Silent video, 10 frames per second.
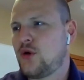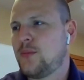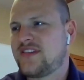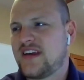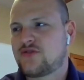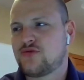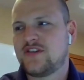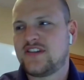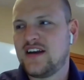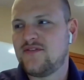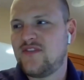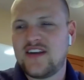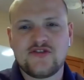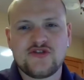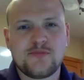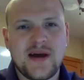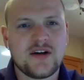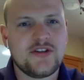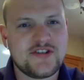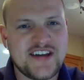three mistakes real estate investors make
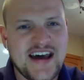on their